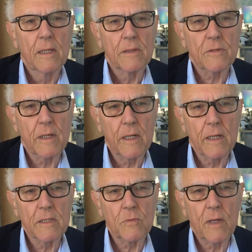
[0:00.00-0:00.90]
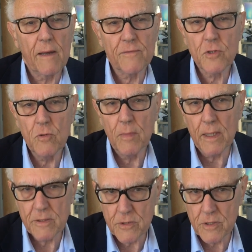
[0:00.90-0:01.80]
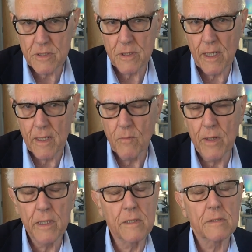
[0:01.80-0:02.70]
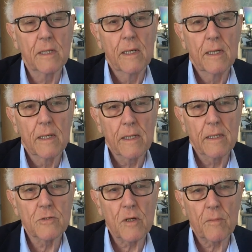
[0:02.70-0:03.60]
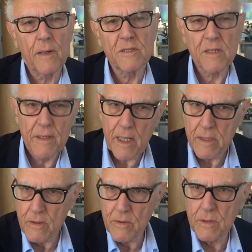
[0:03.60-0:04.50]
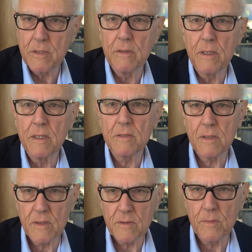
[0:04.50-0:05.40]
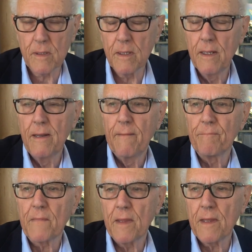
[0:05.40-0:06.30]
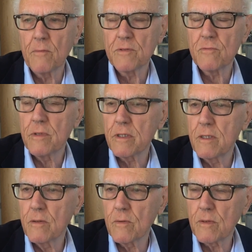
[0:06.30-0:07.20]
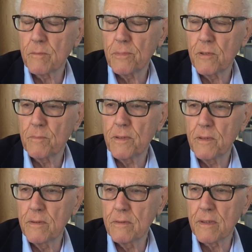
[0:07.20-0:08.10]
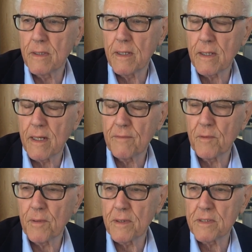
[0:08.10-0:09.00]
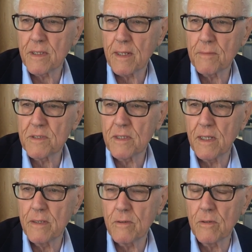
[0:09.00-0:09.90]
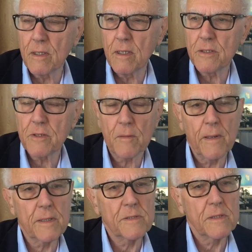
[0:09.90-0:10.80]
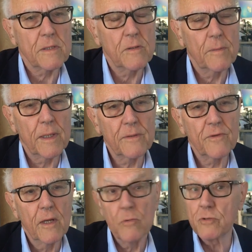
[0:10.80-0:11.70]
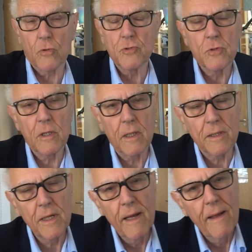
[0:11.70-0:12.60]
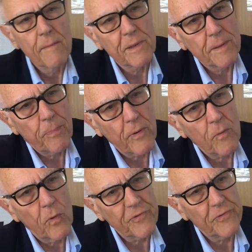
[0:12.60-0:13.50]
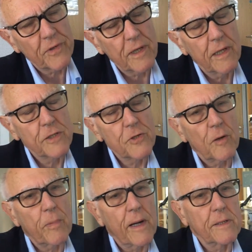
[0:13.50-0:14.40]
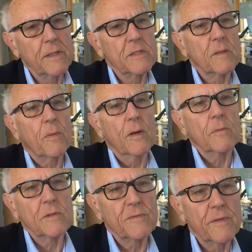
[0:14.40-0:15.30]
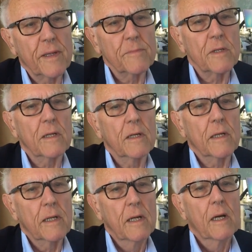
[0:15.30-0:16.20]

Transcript: trainees would have 2 months, just 8 weeks, in general practice, and then do the 2 years in hospital. And that was ridiculed and poo-pooed, and everybody said that was silly, you couldn't learn general practice in 2 months, which of course you can't. But the point wasn't to learn general practice, the point was for them to learn